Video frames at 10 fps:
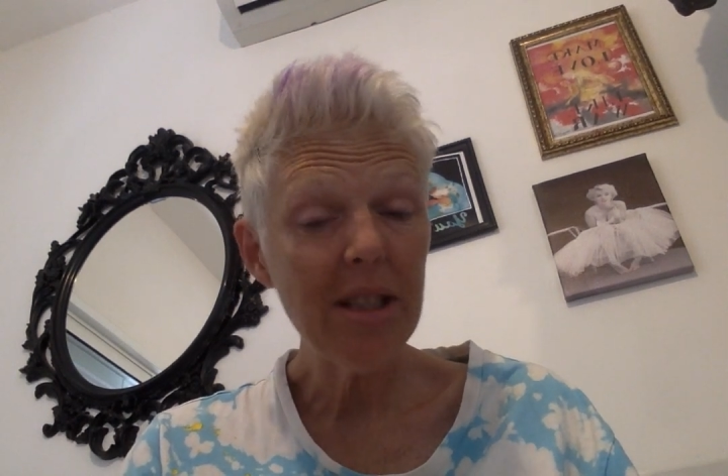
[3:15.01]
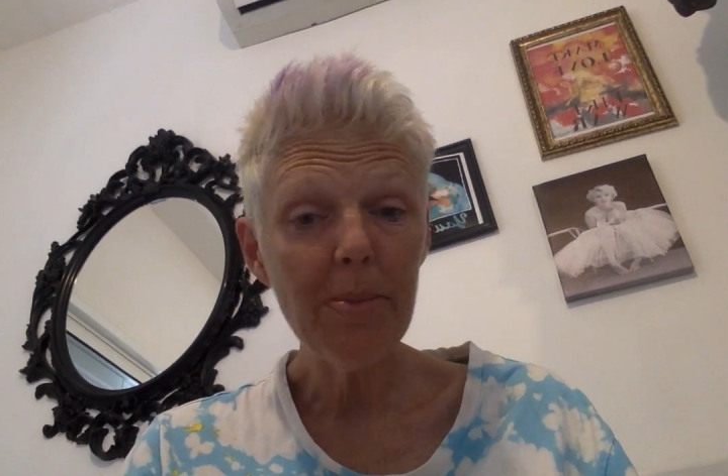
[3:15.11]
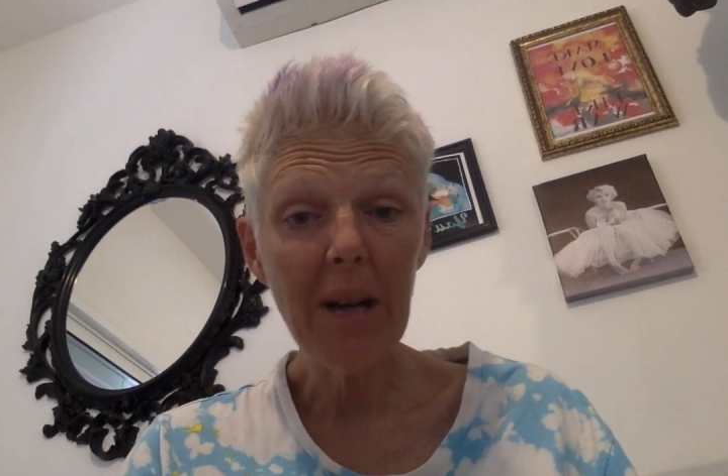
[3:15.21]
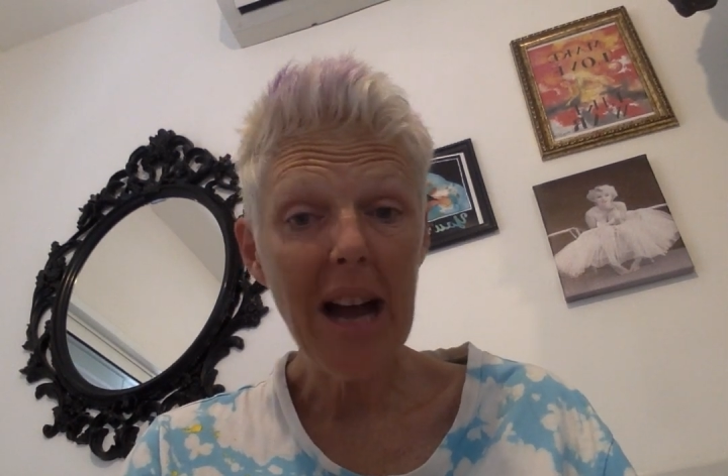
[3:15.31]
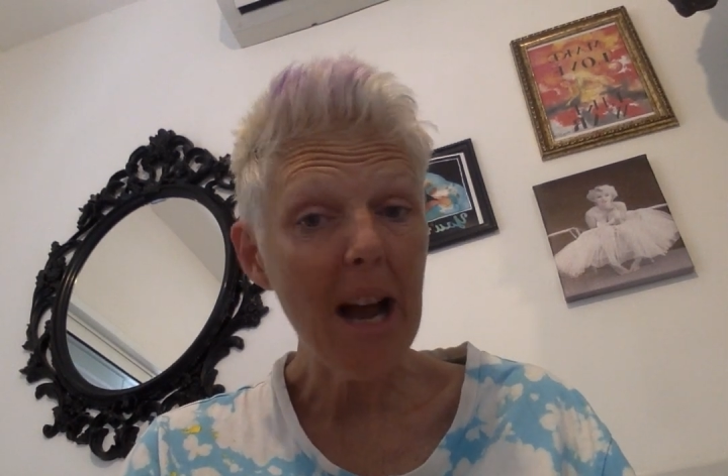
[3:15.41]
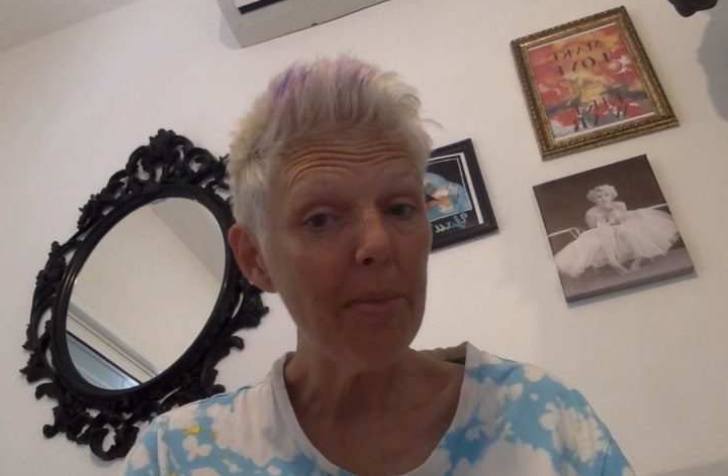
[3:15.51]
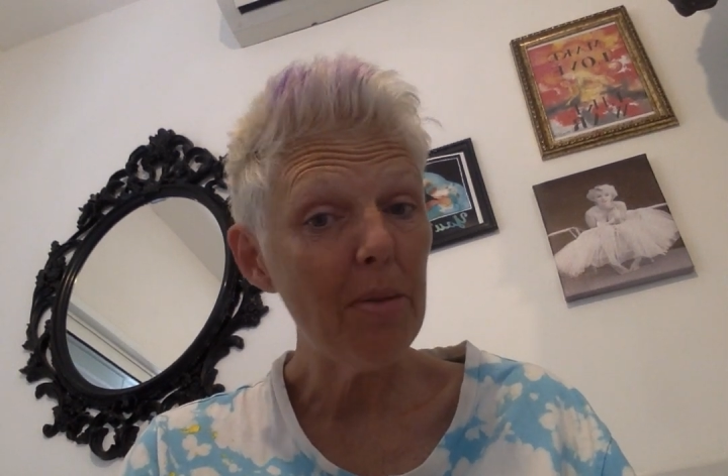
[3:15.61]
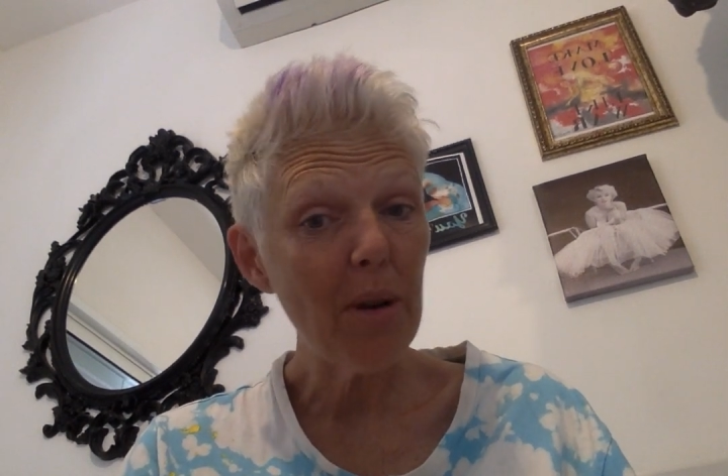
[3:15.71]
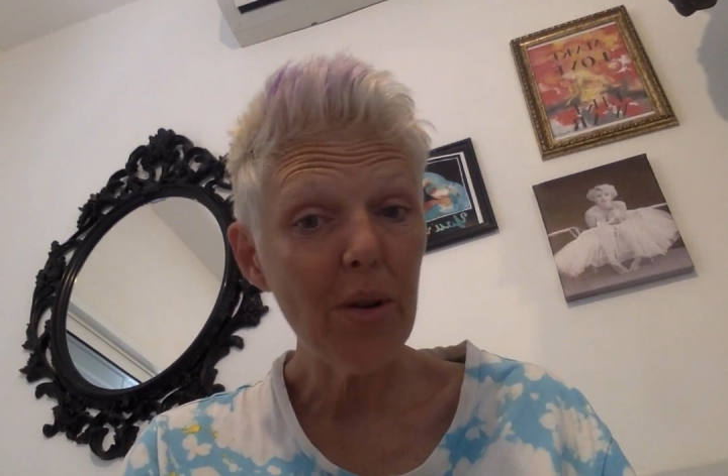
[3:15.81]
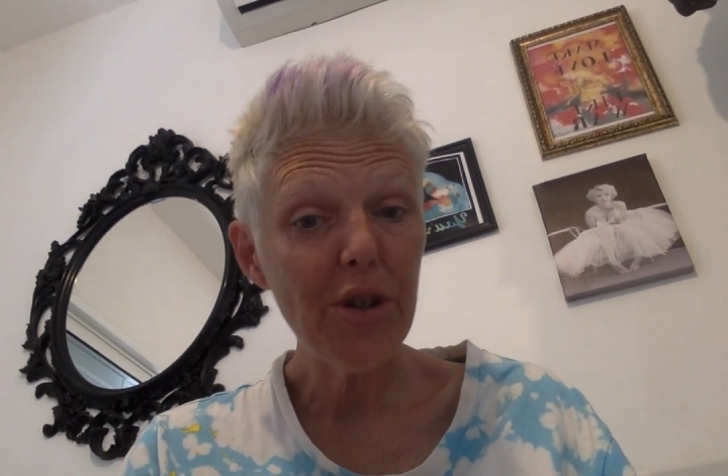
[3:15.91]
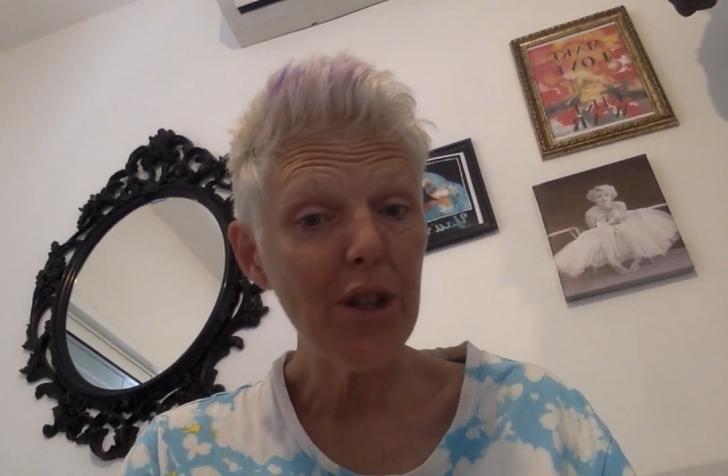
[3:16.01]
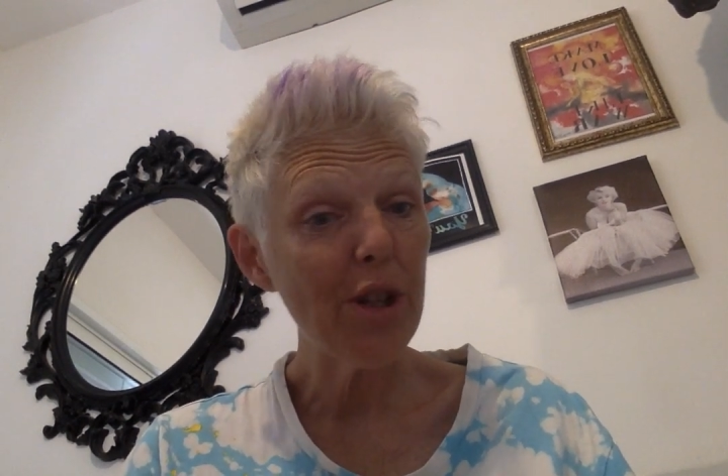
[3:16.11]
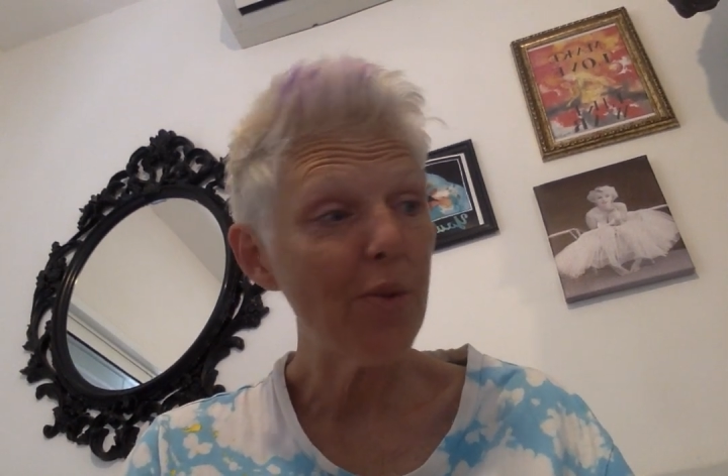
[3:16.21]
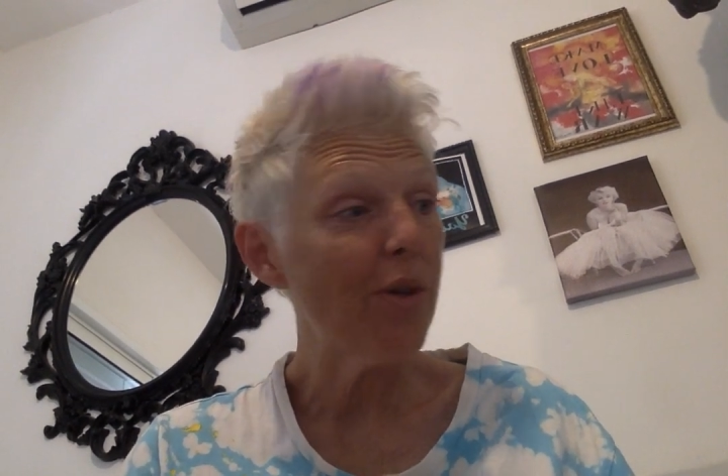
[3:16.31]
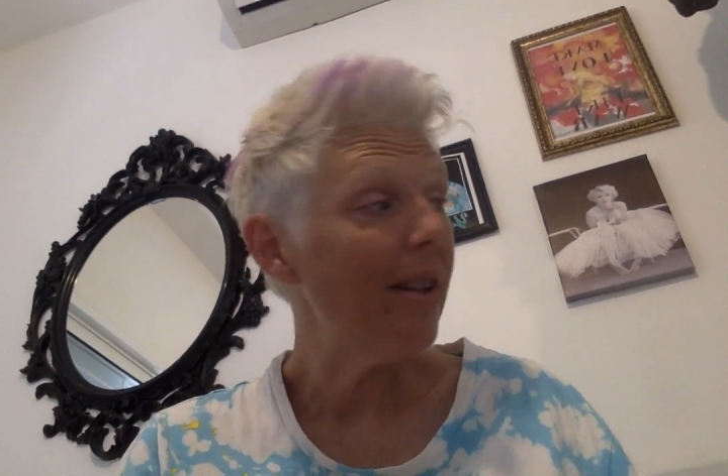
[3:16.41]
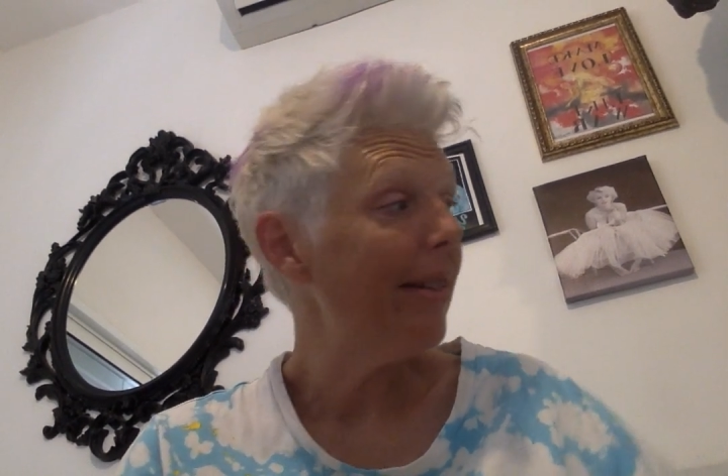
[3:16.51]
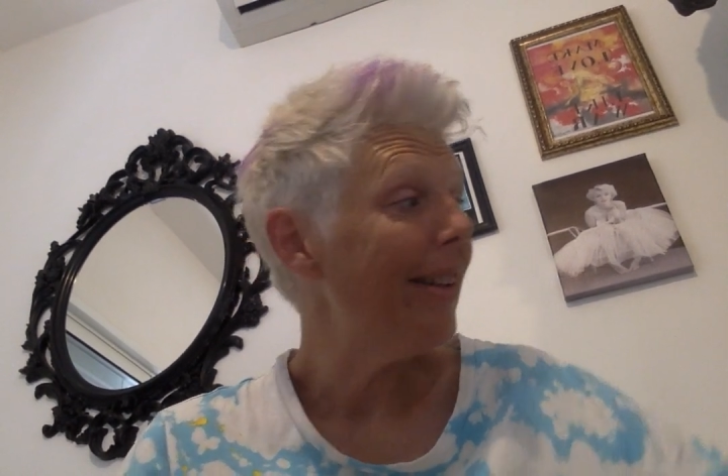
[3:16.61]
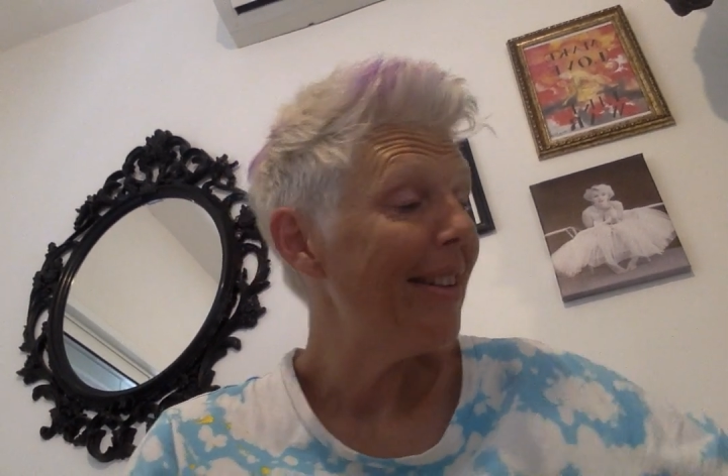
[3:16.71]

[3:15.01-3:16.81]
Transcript: It's been a happy marriage, touch wood,